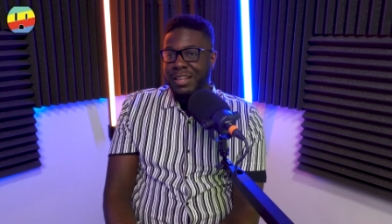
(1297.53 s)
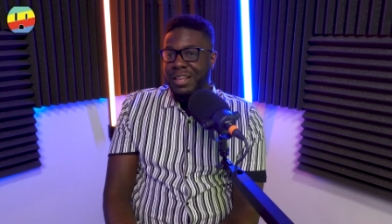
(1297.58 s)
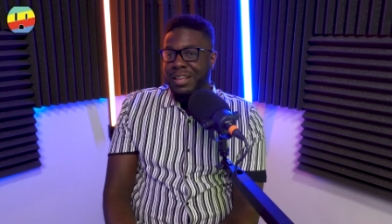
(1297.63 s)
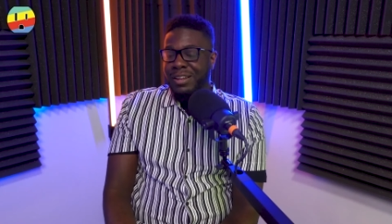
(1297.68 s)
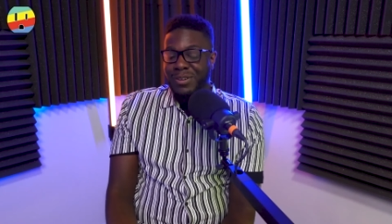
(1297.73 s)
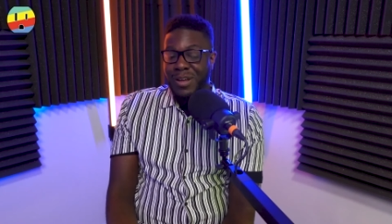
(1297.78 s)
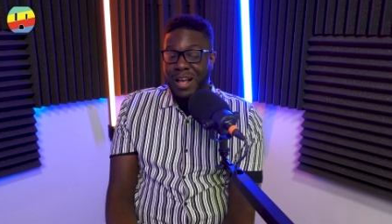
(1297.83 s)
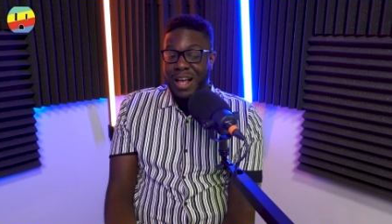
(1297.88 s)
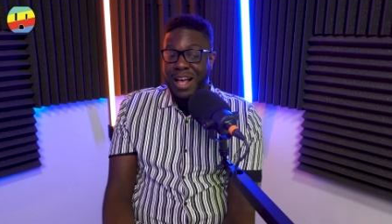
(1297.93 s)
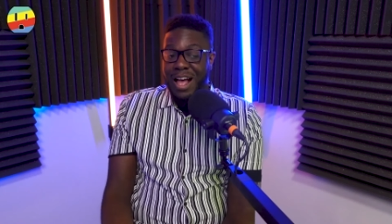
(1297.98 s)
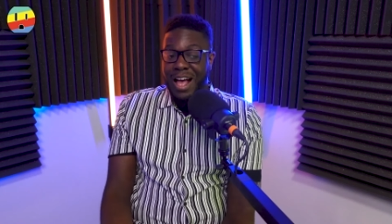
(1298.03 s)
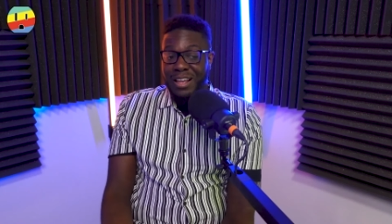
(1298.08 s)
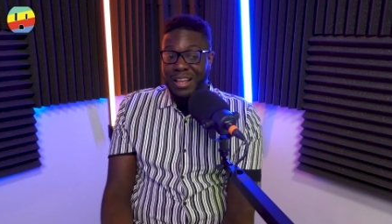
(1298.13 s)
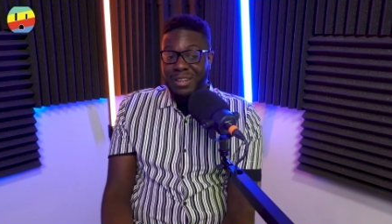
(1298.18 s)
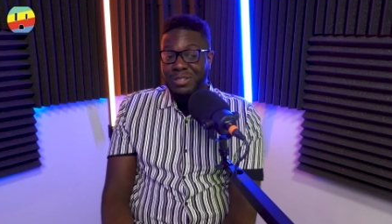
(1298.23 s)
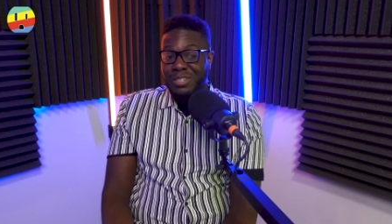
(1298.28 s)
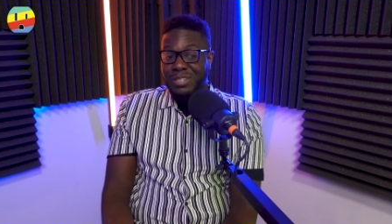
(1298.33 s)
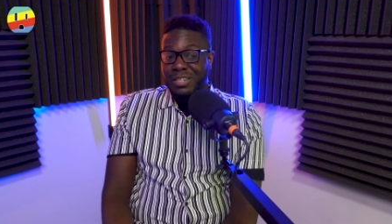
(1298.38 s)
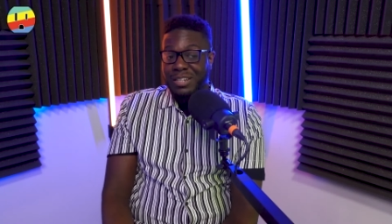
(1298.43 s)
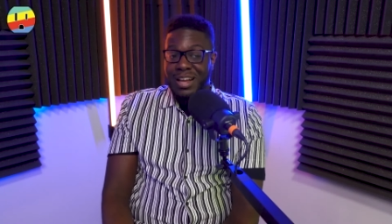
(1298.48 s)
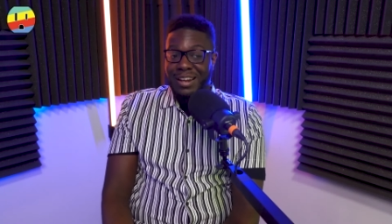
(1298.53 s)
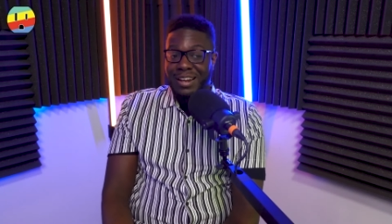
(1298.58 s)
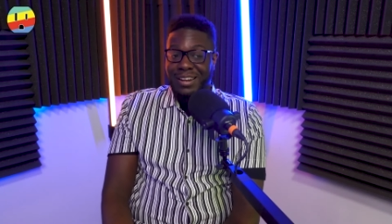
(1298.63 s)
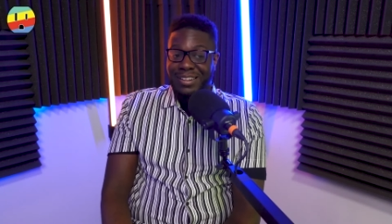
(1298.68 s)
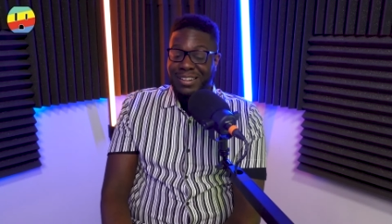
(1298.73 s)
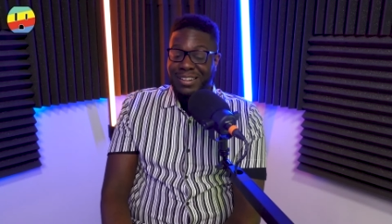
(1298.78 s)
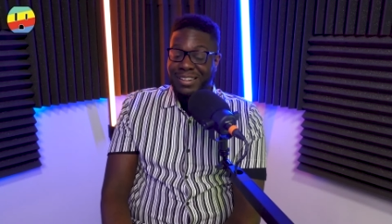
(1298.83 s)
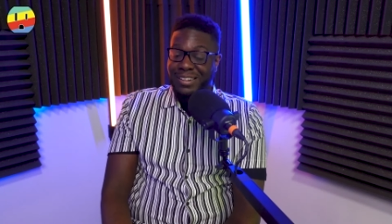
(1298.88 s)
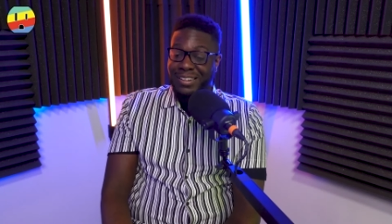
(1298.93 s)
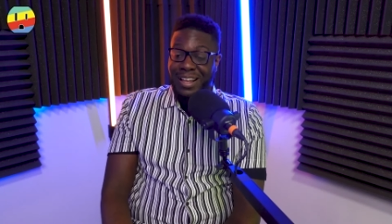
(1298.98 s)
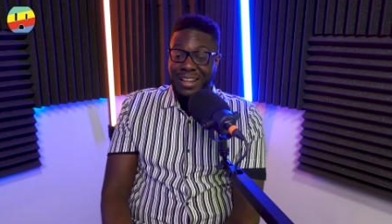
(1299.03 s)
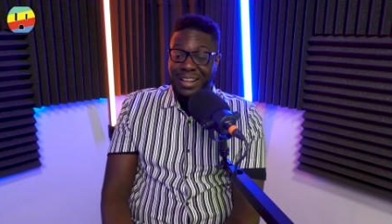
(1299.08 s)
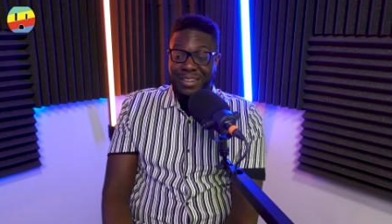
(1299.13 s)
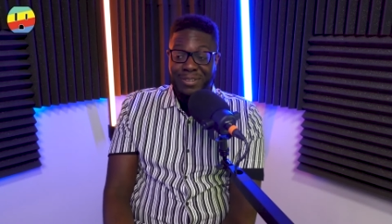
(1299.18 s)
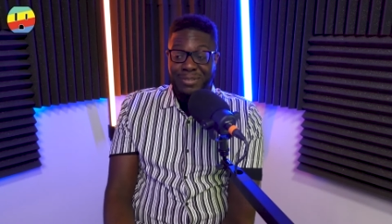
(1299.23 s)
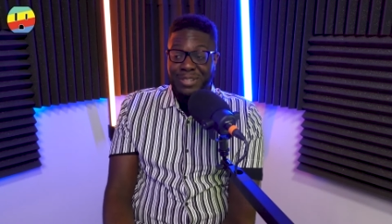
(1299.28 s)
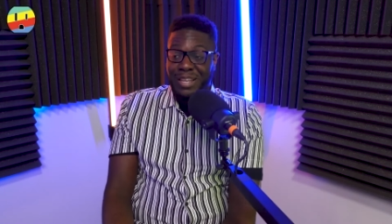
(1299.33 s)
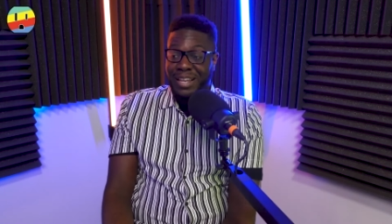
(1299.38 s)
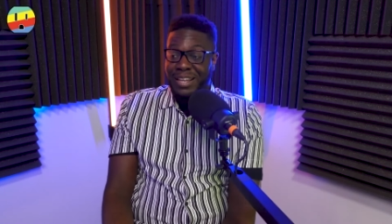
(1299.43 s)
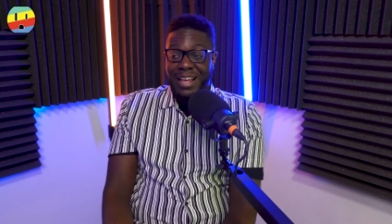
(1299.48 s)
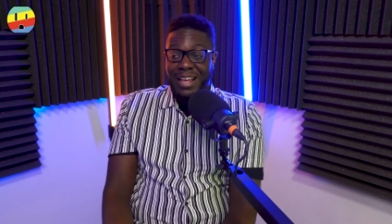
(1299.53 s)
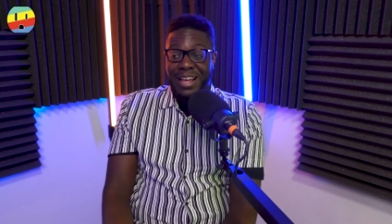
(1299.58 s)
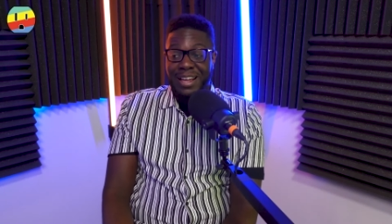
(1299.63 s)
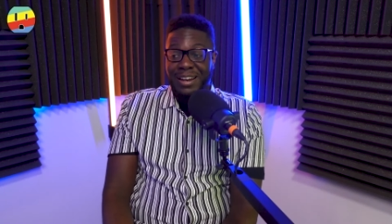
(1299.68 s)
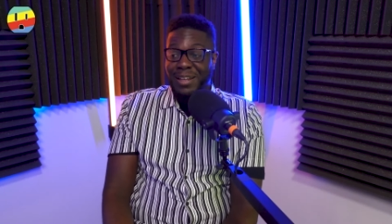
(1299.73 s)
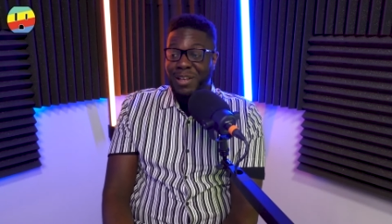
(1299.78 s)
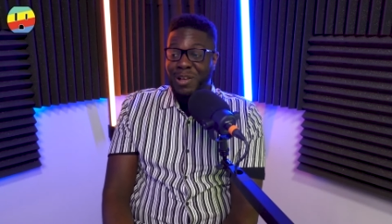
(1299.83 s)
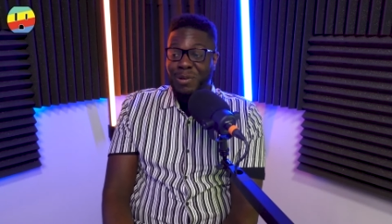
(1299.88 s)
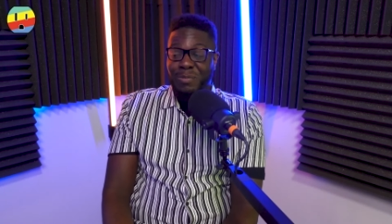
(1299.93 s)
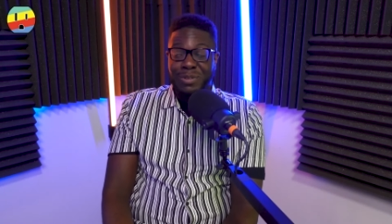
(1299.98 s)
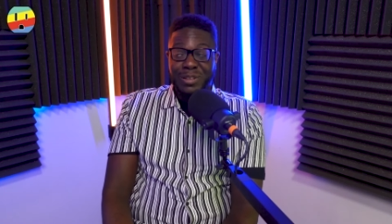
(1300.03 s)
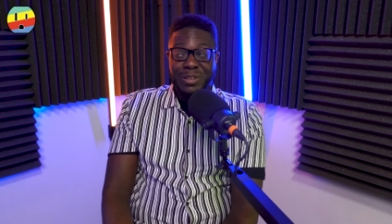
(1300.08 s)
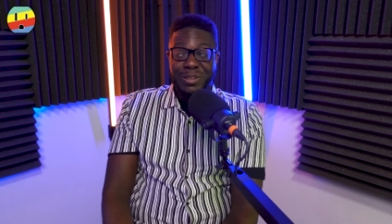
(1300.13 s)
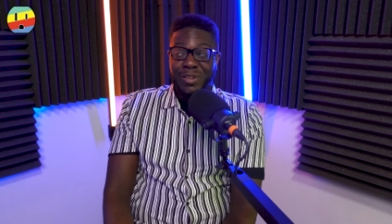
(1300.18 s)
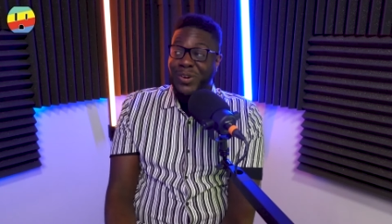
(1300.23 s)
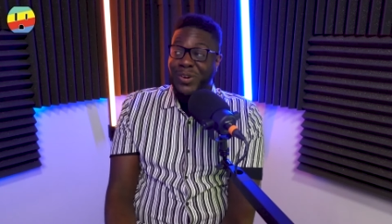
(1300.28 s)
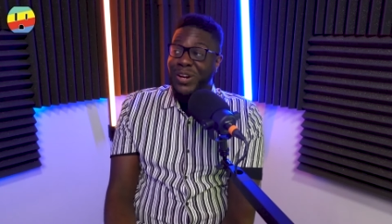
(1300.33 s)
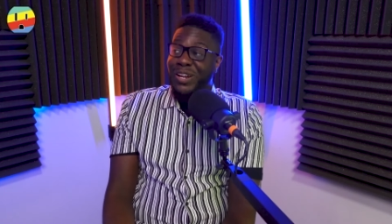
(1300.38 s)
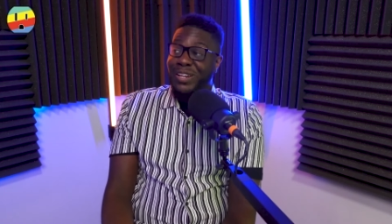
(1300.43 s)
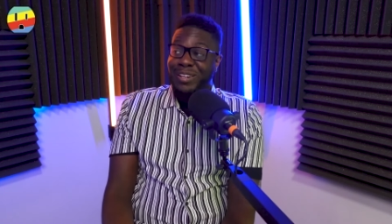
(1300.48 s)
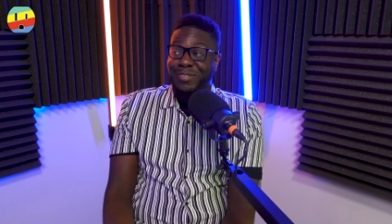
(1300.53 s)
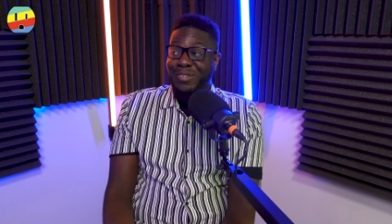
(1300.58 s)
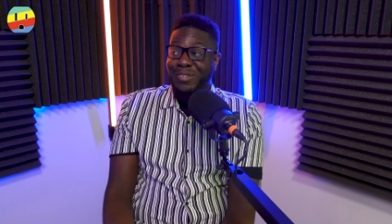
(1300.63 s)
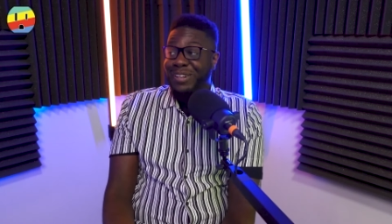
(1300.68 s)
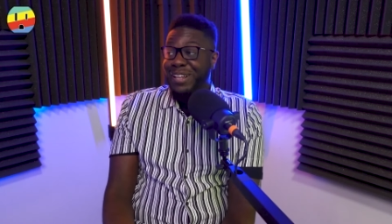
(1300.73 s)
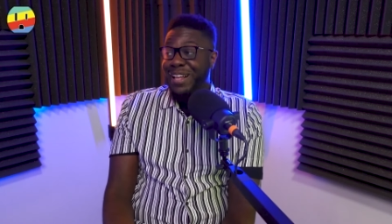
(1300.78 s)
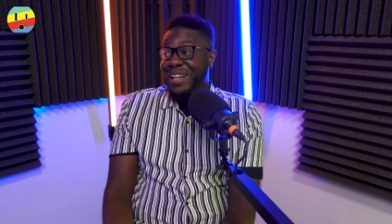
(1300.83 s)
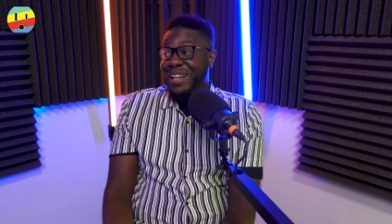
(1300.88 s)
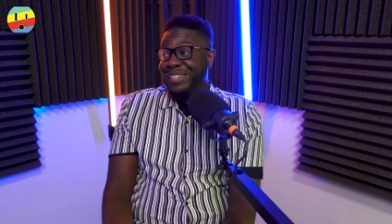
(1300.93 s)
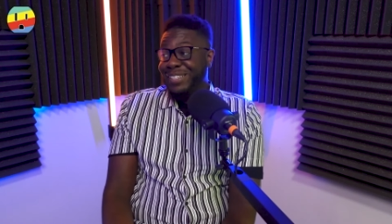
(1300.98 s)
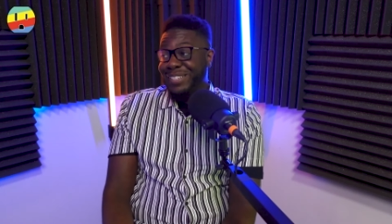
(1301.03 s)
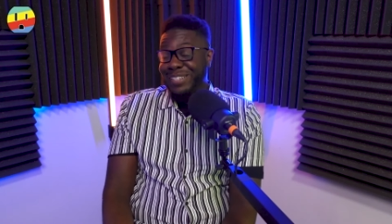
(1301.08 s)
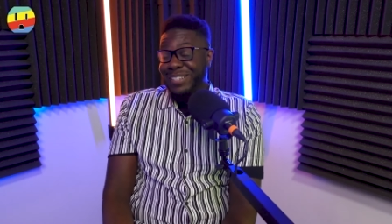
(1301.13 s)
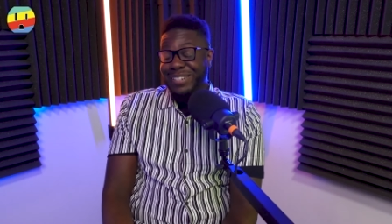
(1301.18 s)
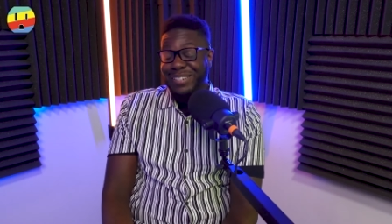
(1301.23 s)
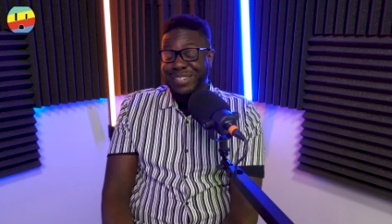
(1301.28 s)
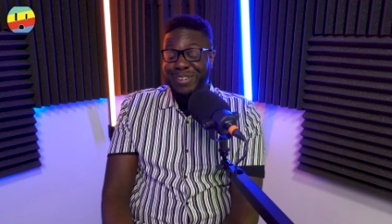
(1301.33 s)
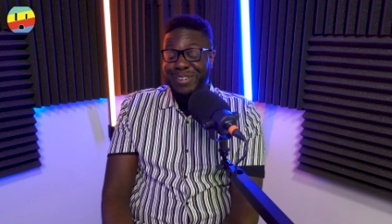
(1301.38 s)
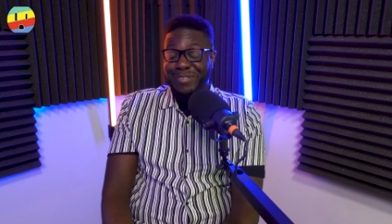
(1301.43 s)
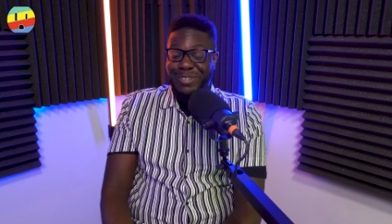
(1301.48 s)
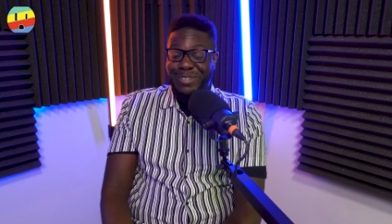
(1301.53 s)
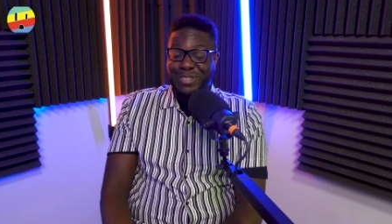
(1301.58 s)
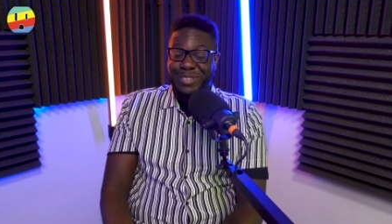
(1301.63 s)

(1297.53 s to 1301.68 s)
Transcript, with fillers: you know, I, I use a lot of uh, I use AI to help me create different content, yep, different yep.